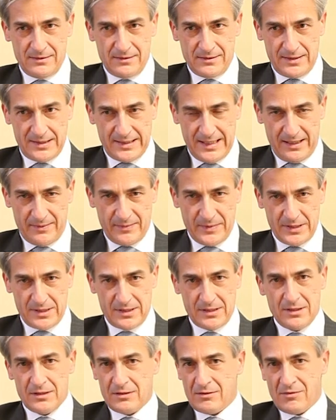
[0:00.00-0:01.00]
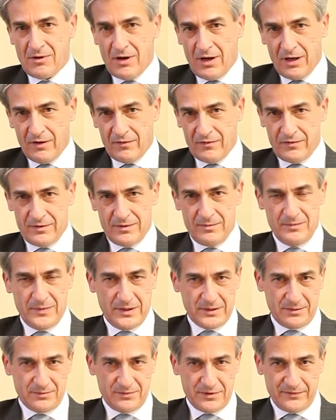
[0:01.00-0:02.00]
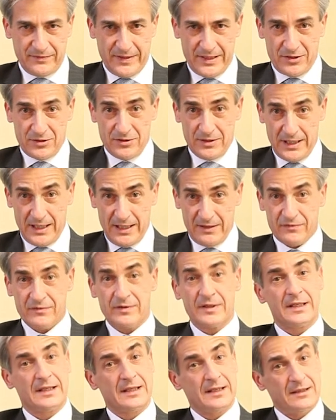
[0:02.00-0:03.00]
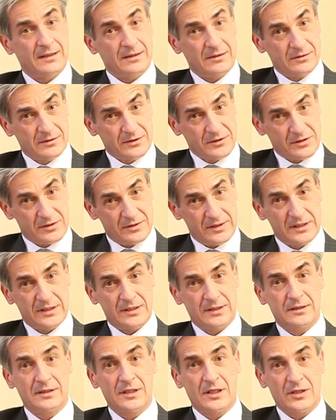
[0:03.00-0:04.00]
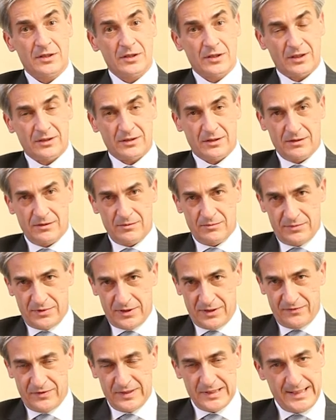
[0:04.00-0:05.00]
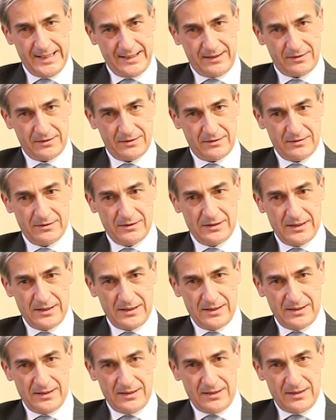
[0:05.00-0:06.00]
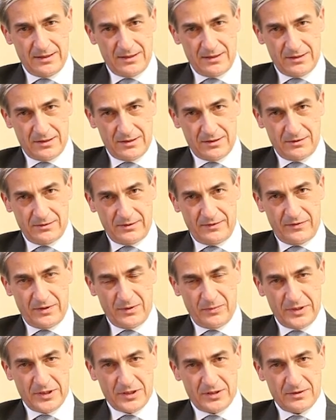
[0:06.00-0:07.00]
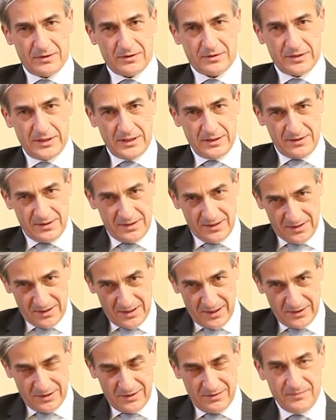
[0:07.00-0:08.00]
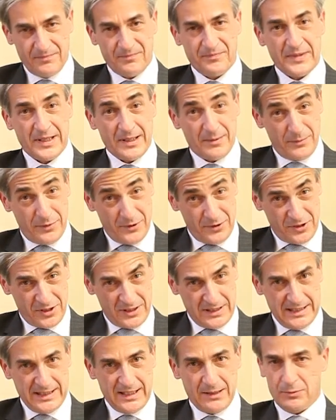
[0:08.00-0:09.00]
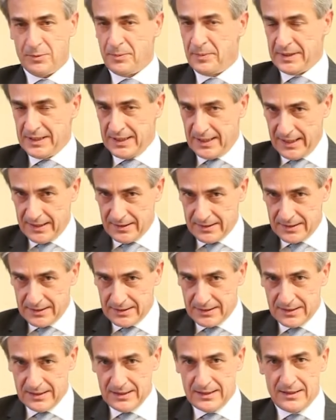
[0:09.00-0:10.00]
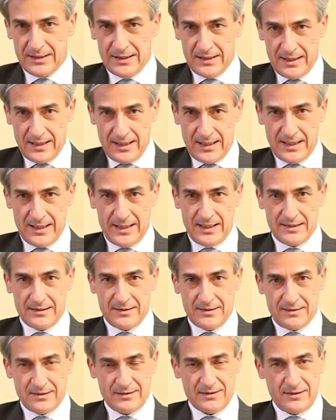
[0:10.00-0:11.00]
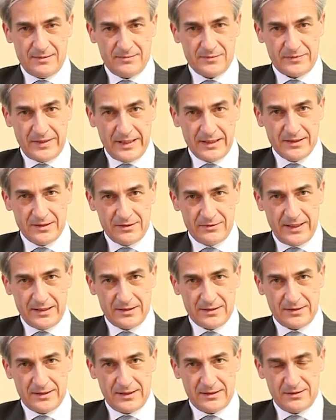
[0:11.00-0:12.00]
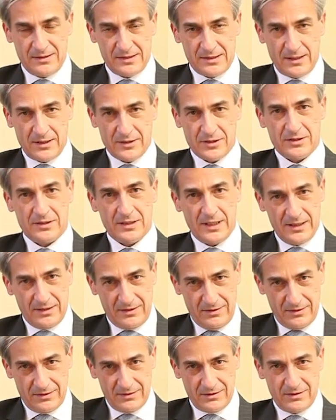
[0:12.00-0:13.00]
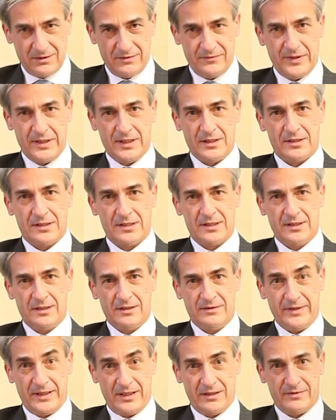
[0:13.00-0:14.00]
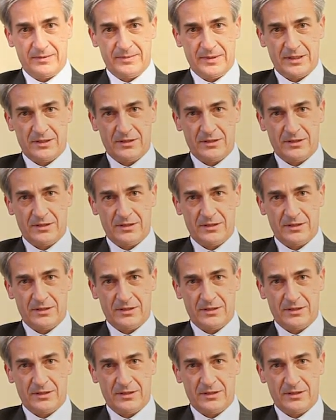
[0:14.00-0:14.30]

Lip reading: segments of modern professional life, also in the non-profit sector. So if you wish to continue this discussion, personally, I would be delighted, and I'm ready to entertain discussion at your convenience. Thank you very much.